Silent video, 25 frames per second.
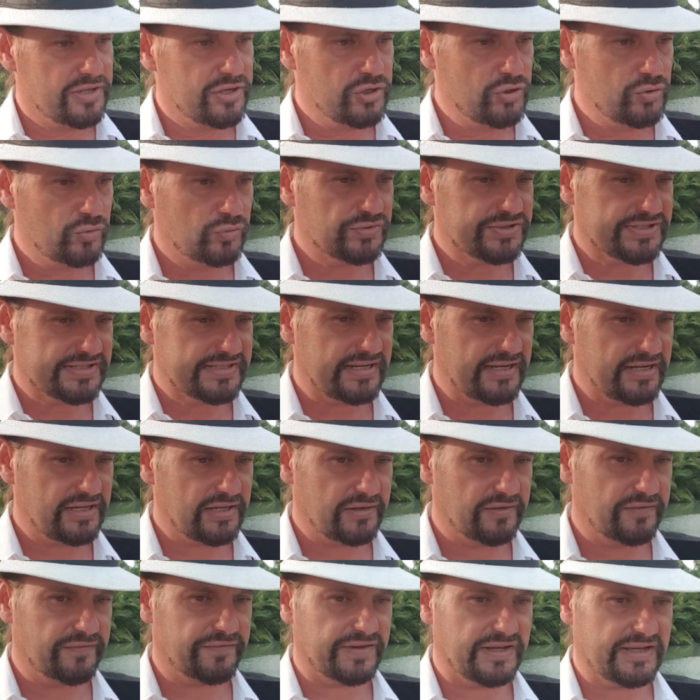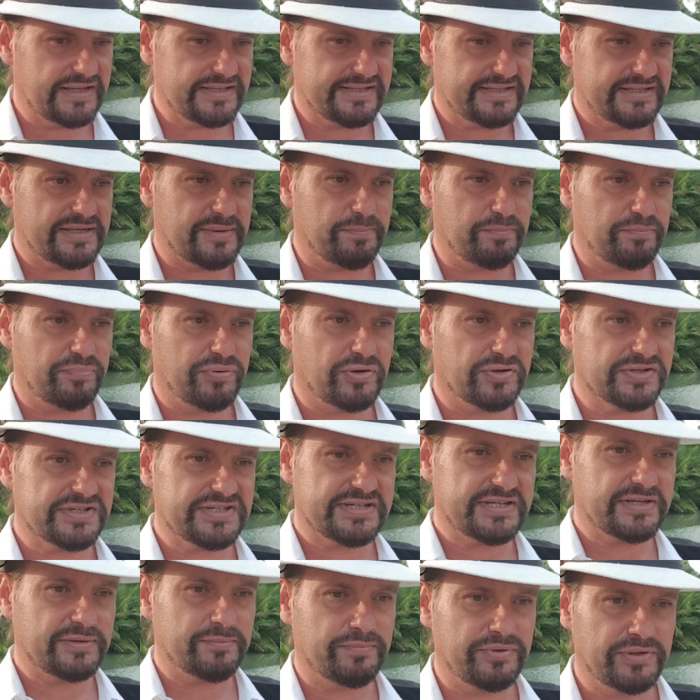yourself as the
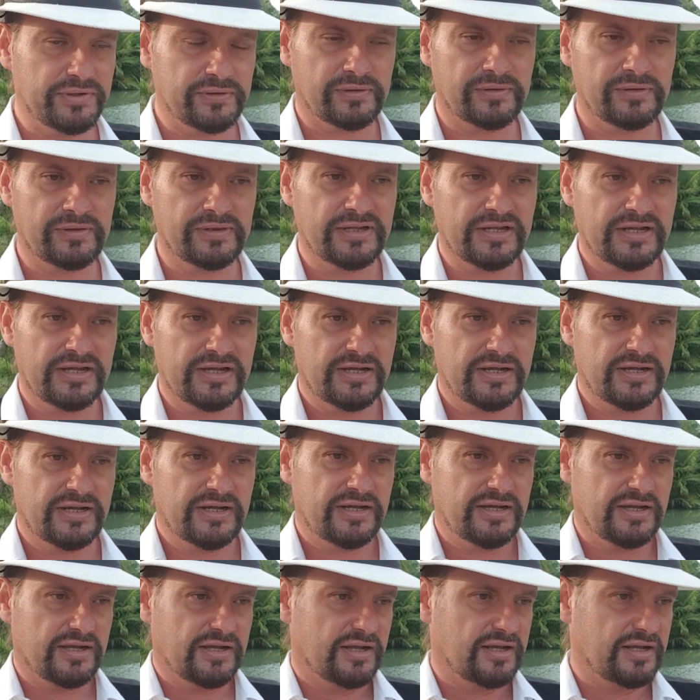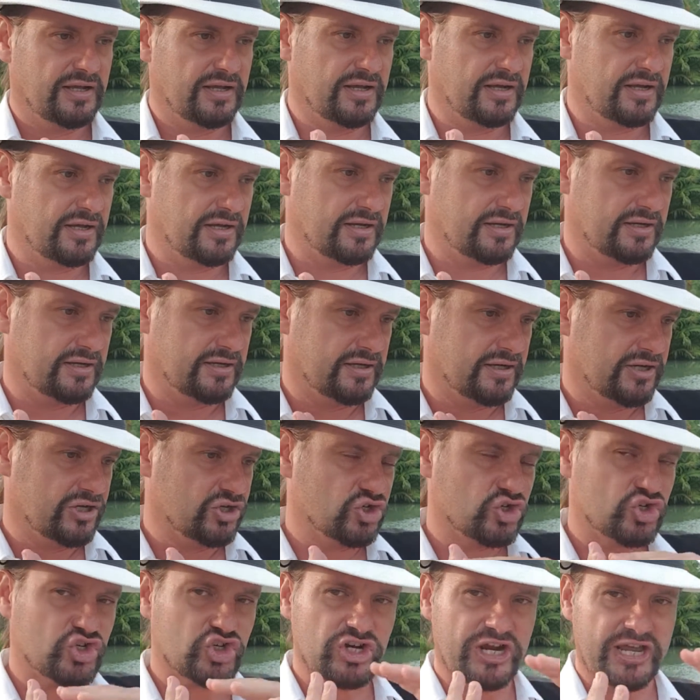possible
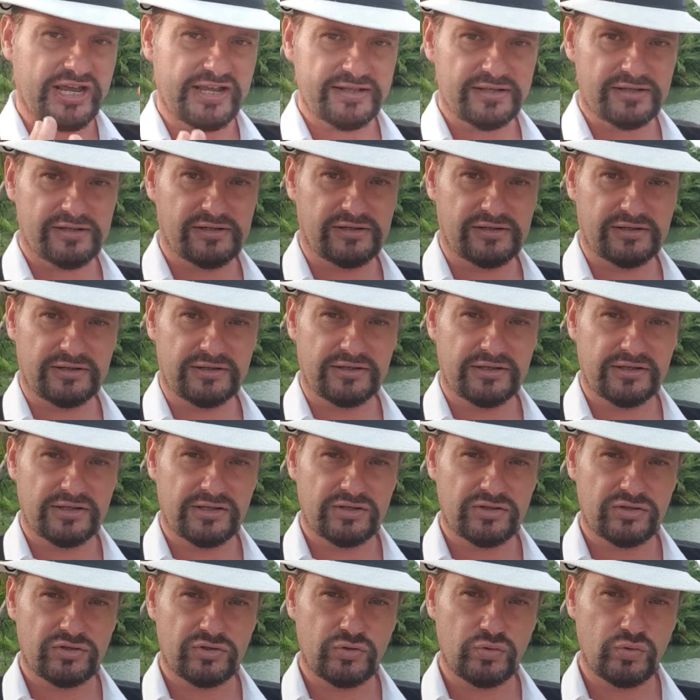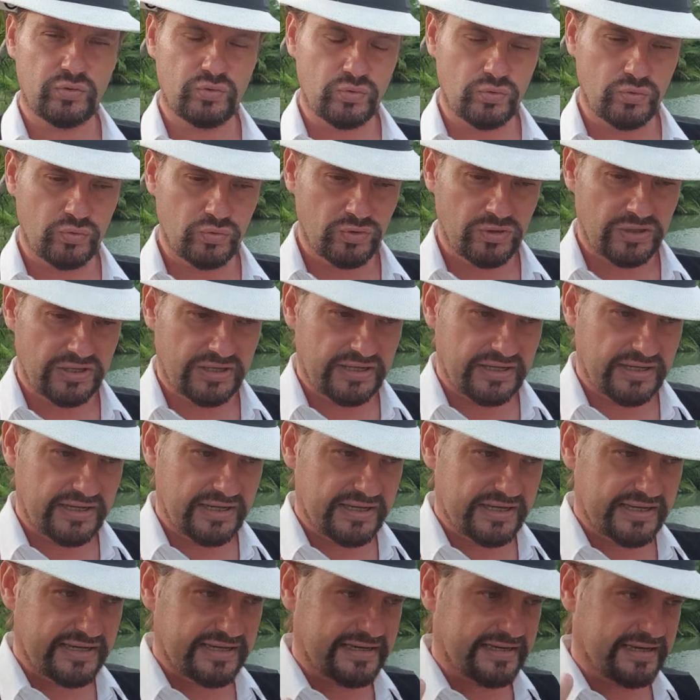channel to
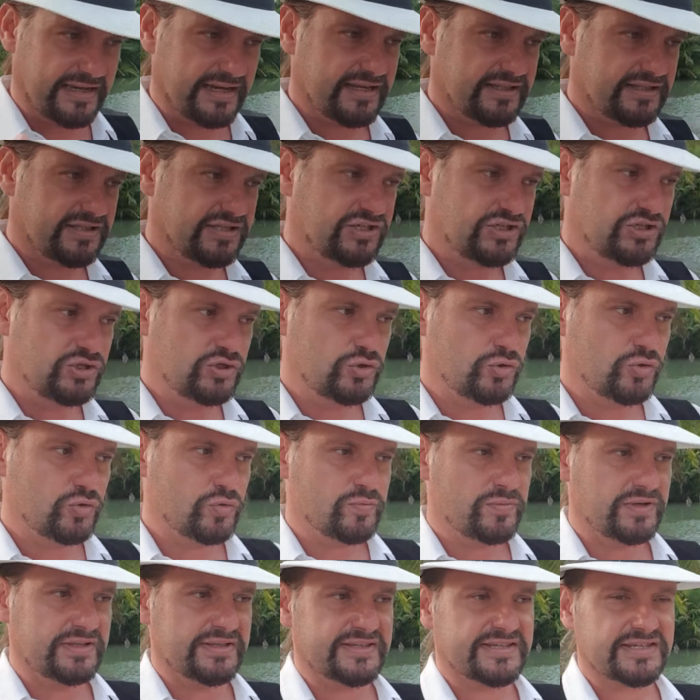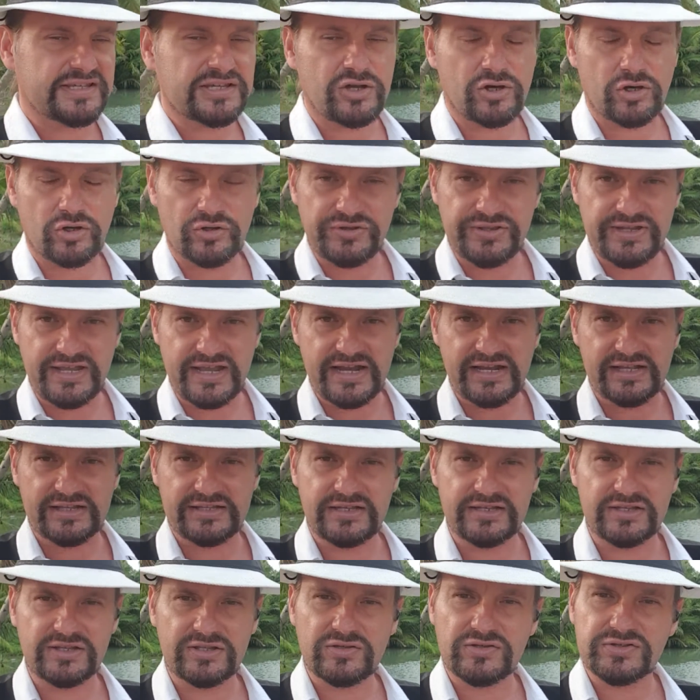get humans
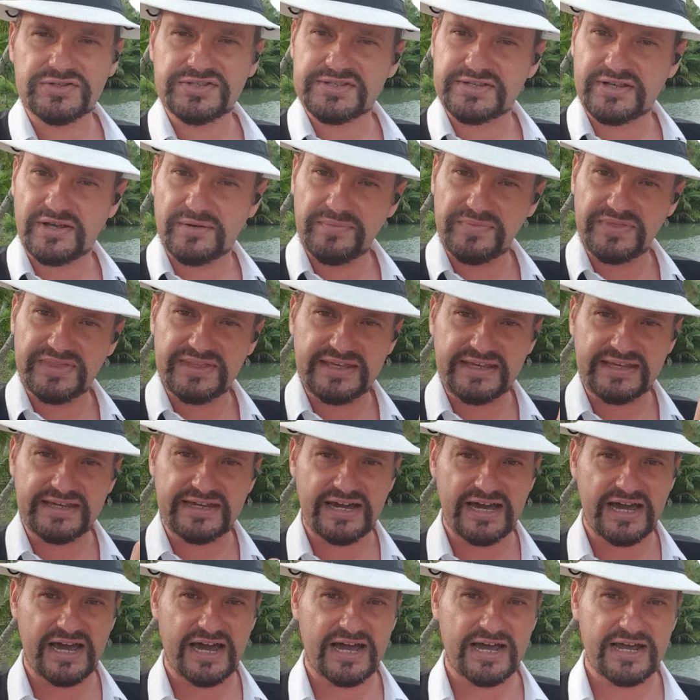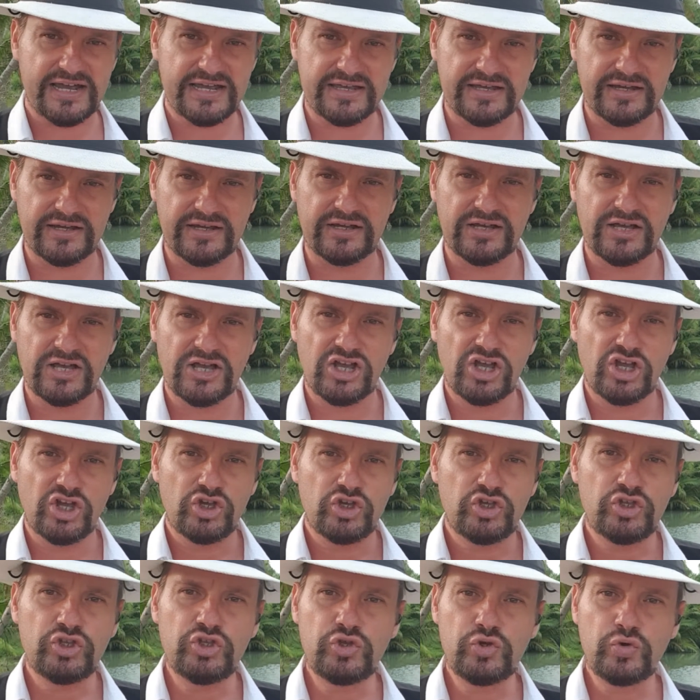connected to something higher,
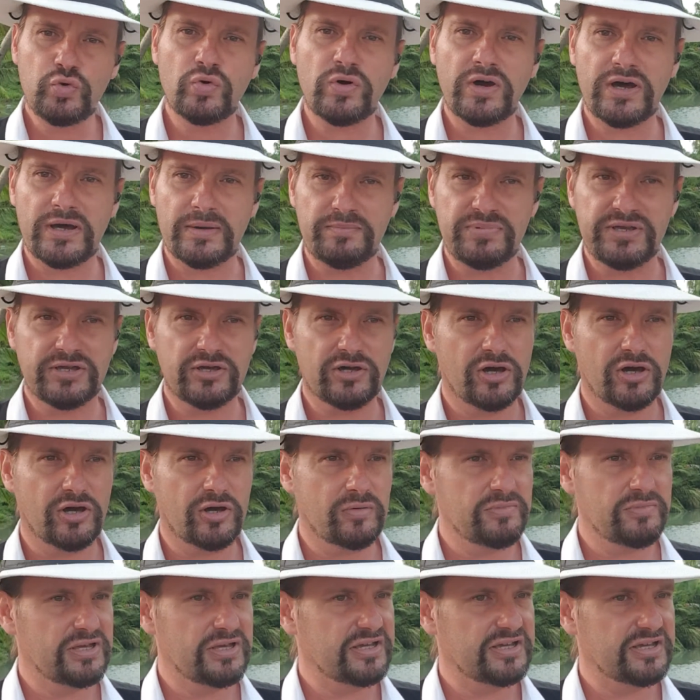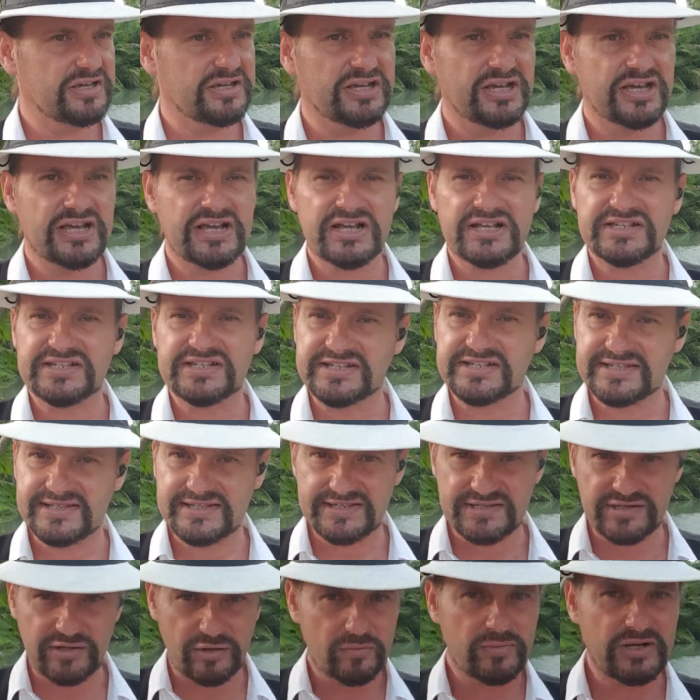you are becoming
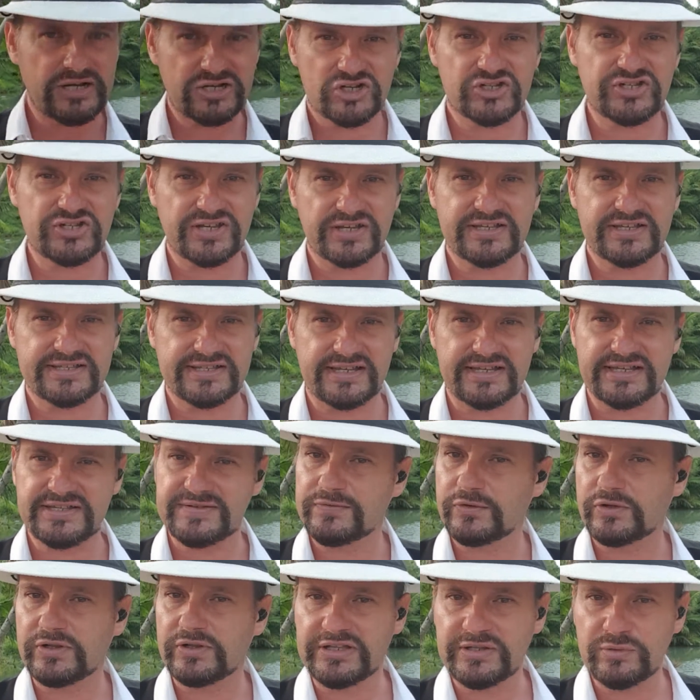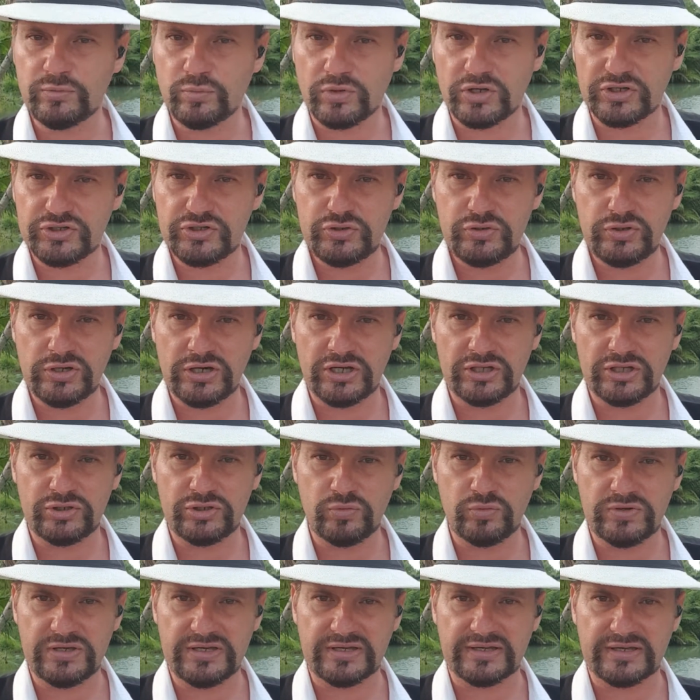so much successful in what you are
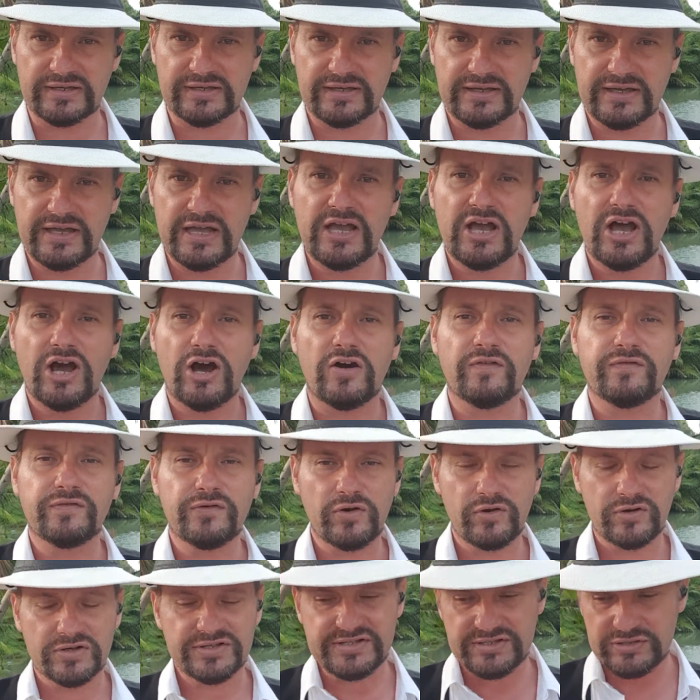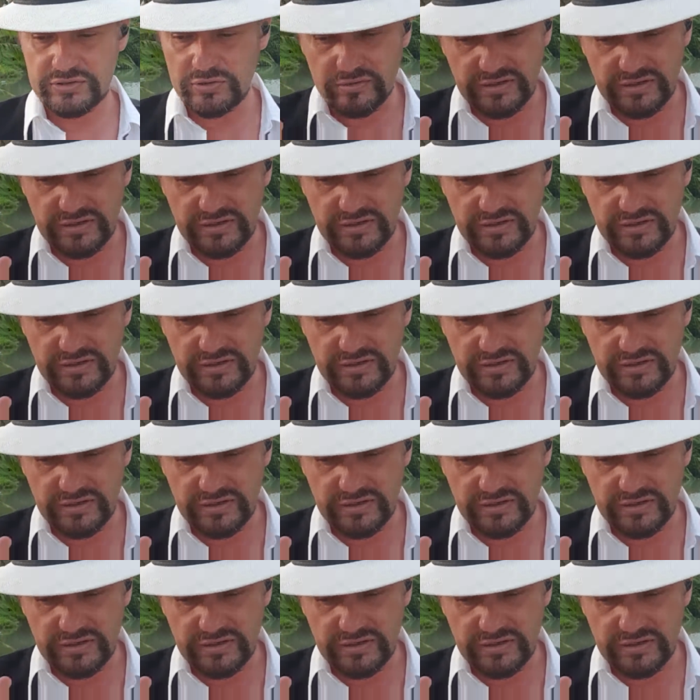doing. Of course, you